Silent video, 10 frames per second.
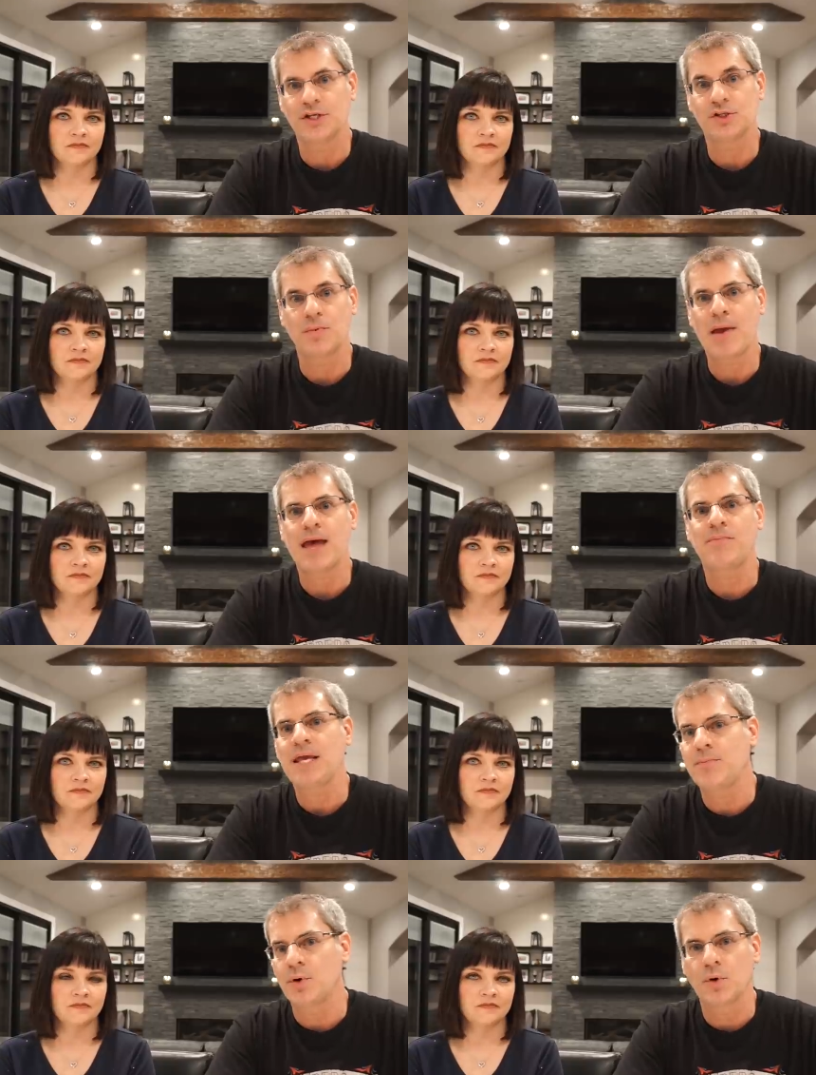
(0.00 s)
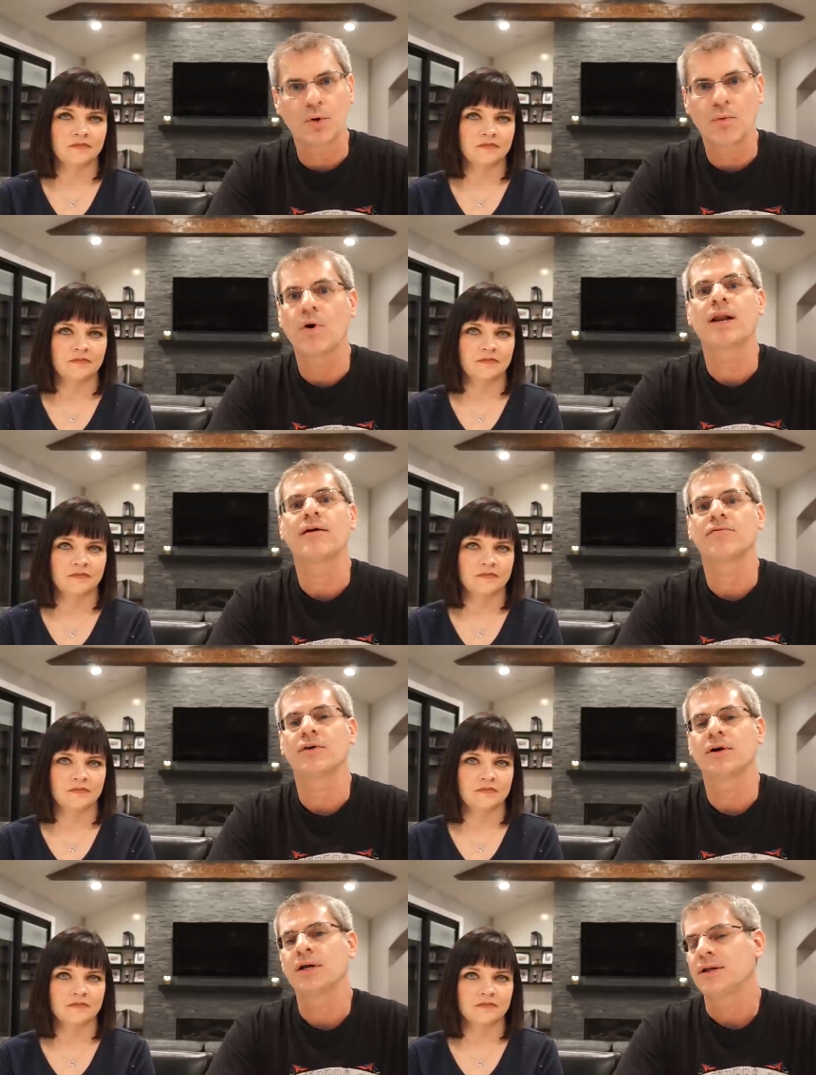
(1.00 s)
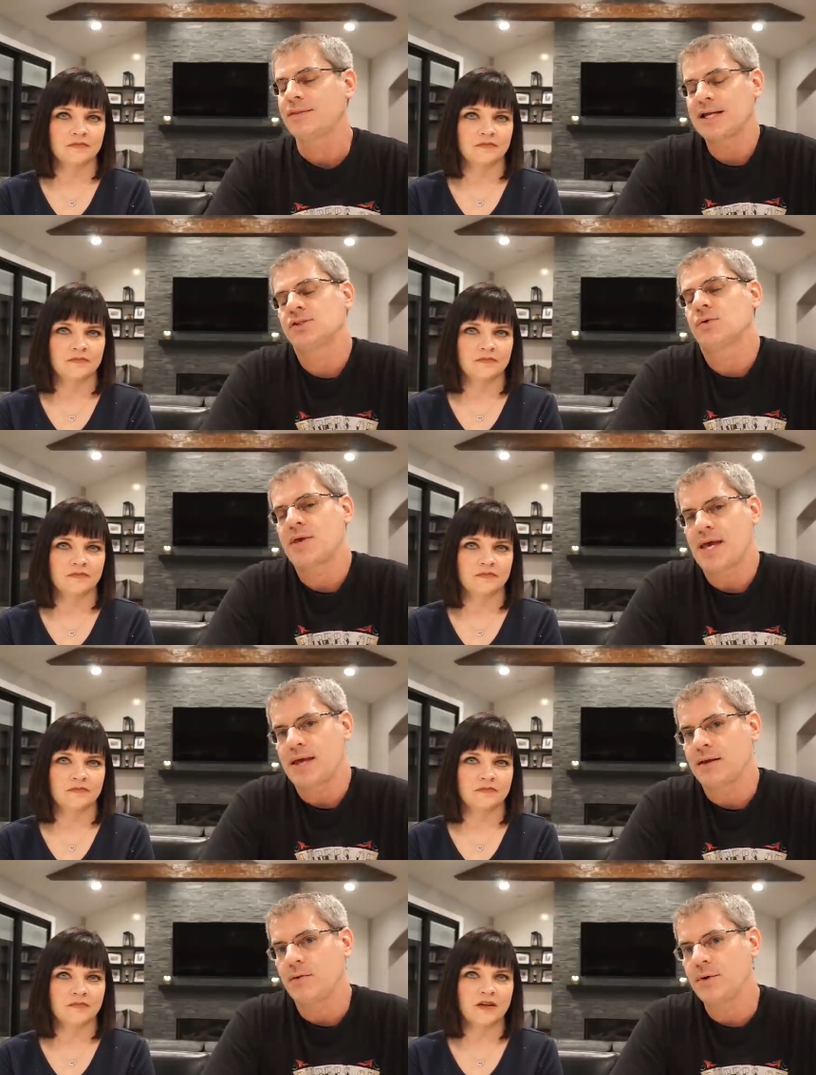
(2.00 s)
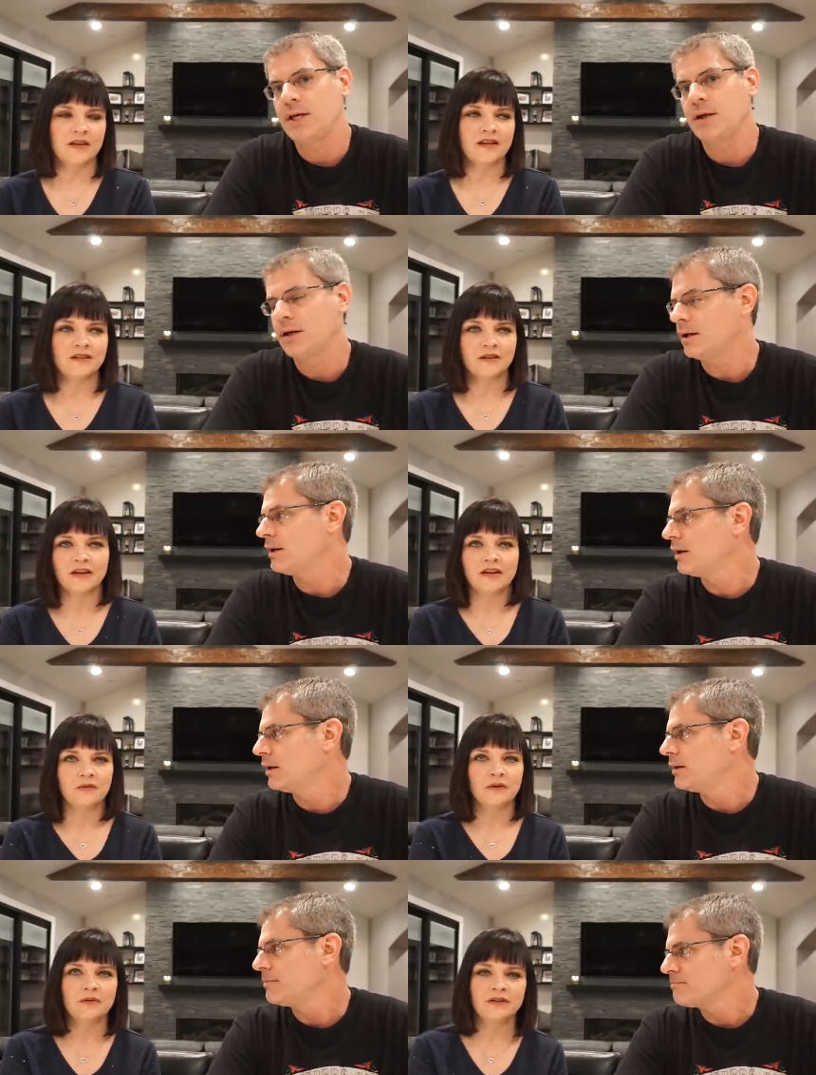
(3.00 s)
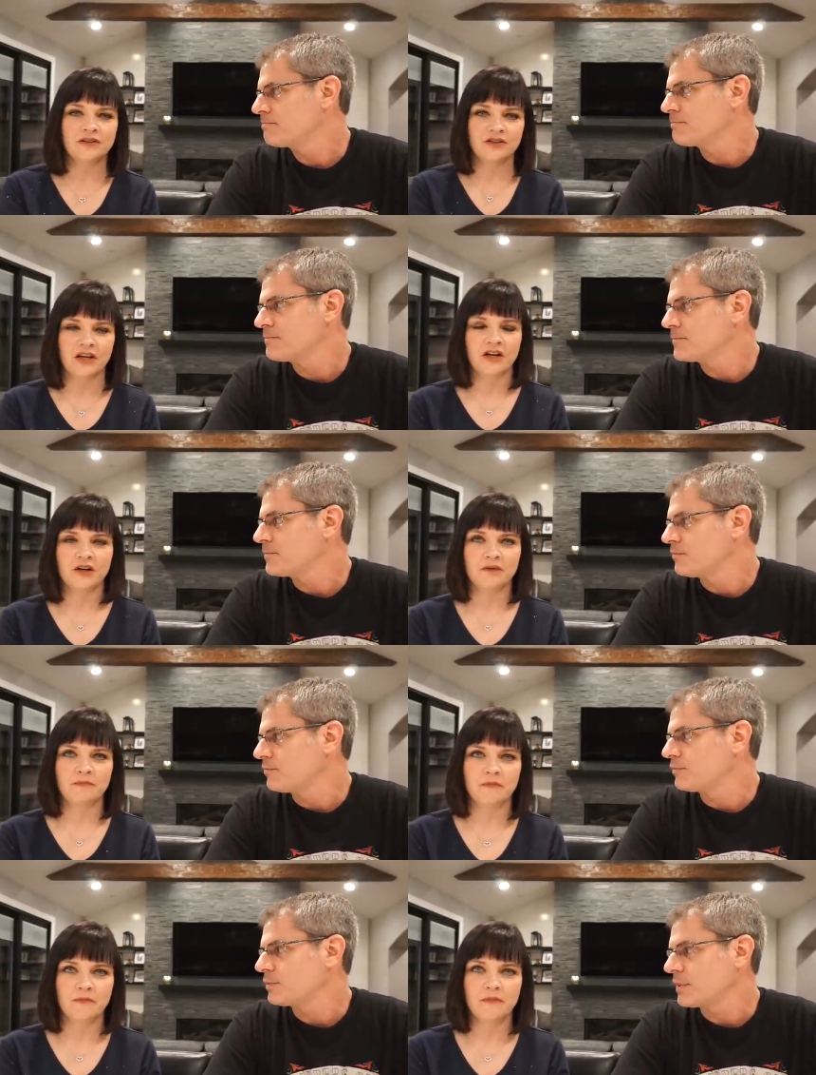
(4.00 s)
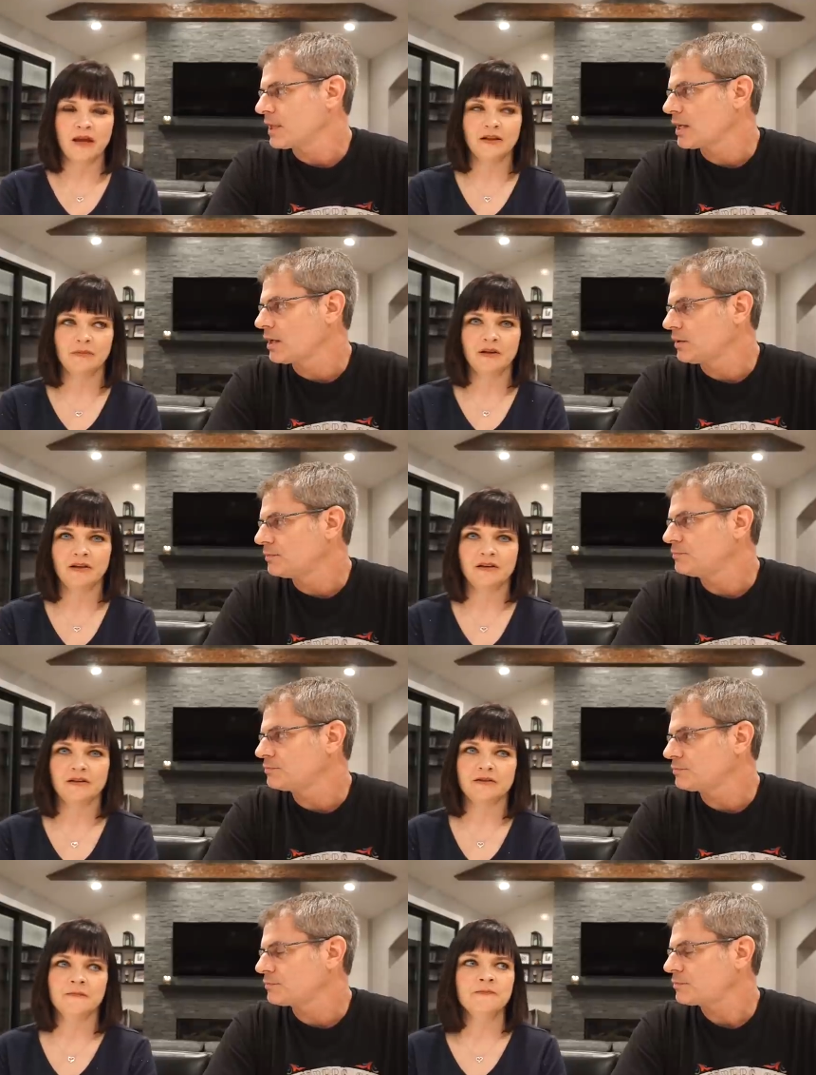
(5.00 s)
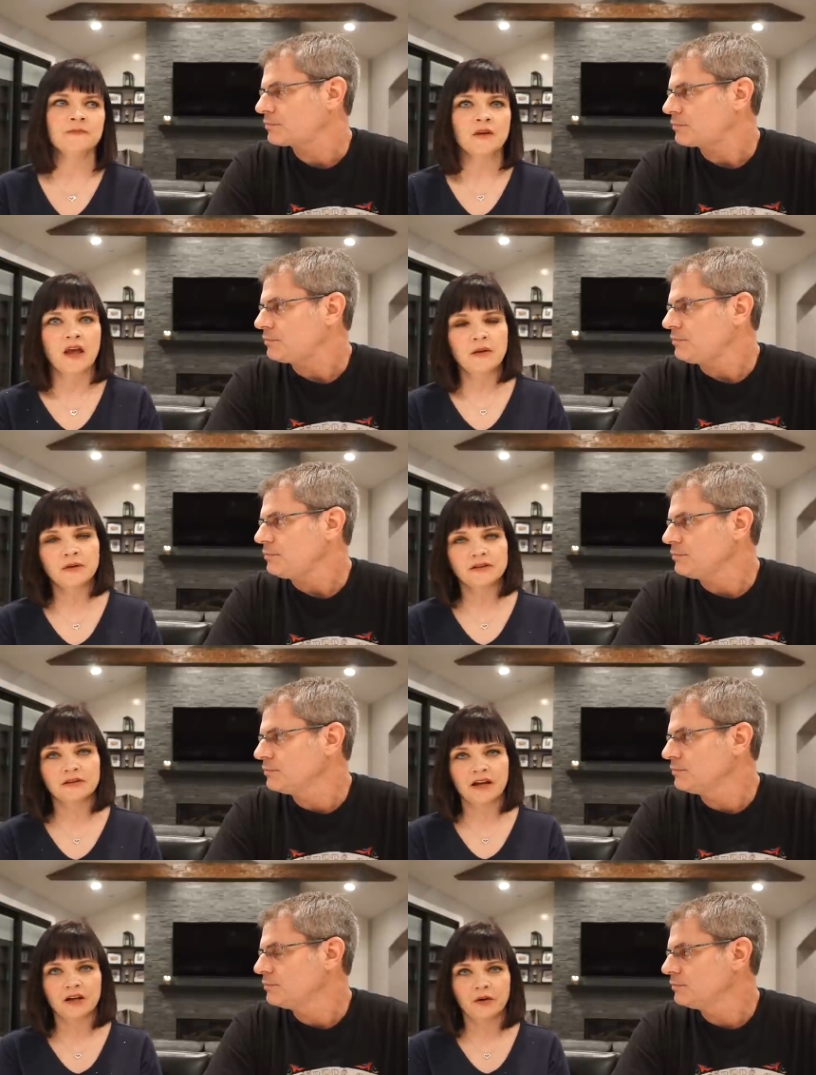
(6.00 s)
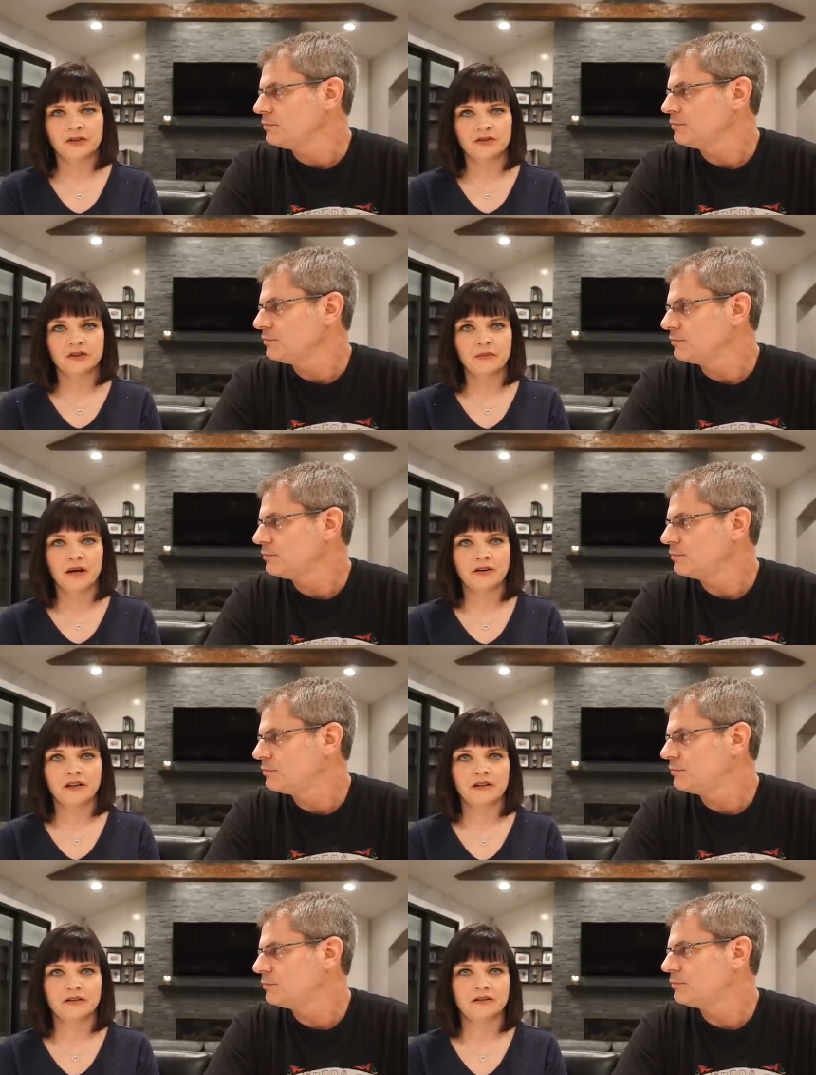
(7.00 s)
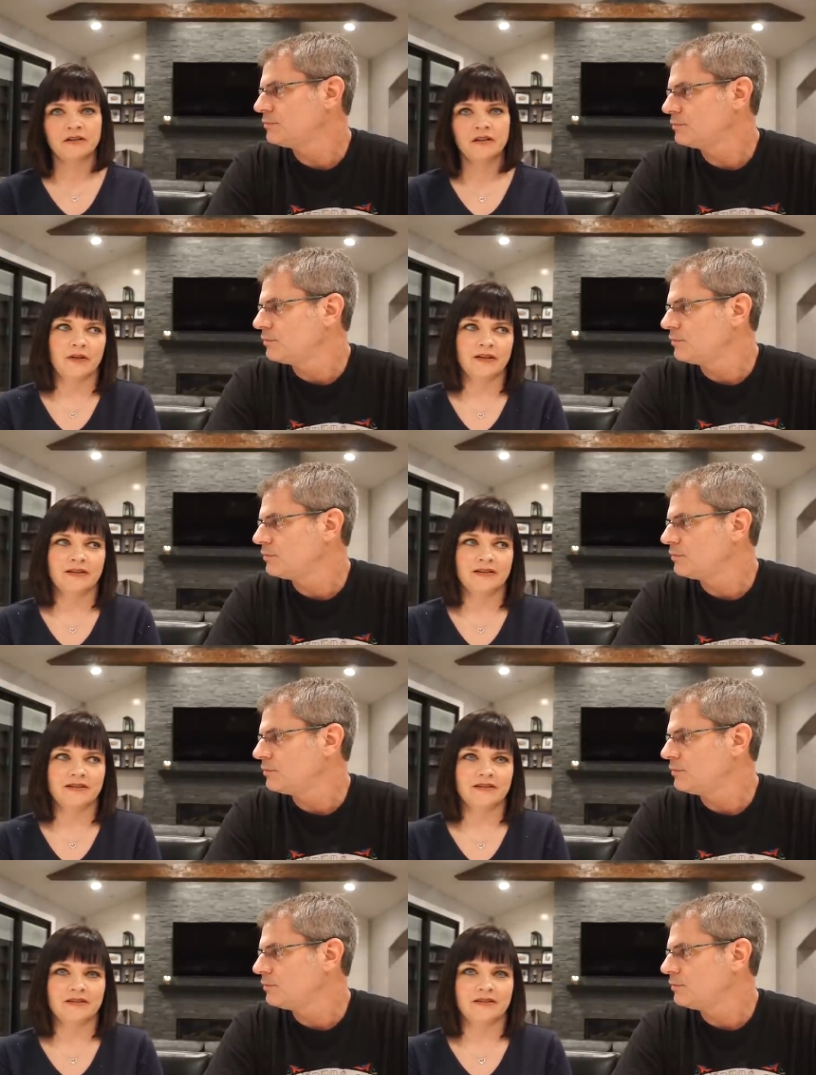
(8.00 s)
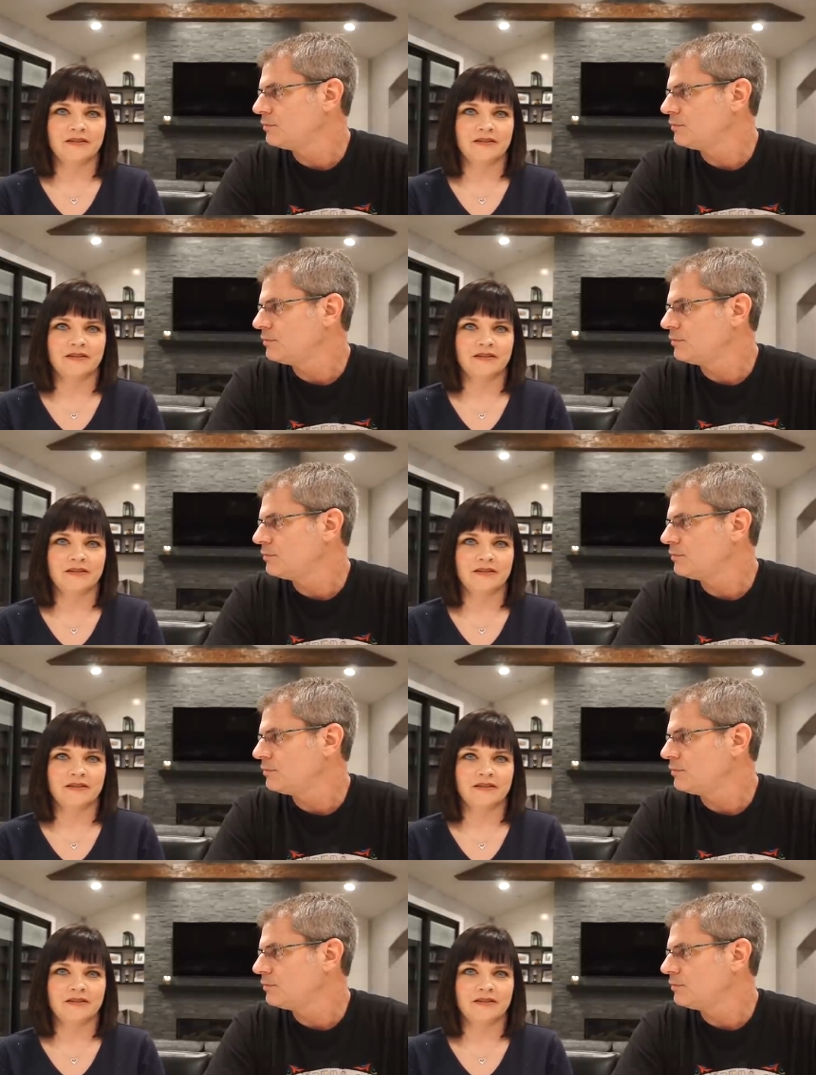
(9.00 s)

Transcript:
Speaker 1: these are bad people or whatever. That's okay. We, and that's
Speaker 2: okay. Yeah, we wanted to share mainly because M gets a lot of questions about it and it's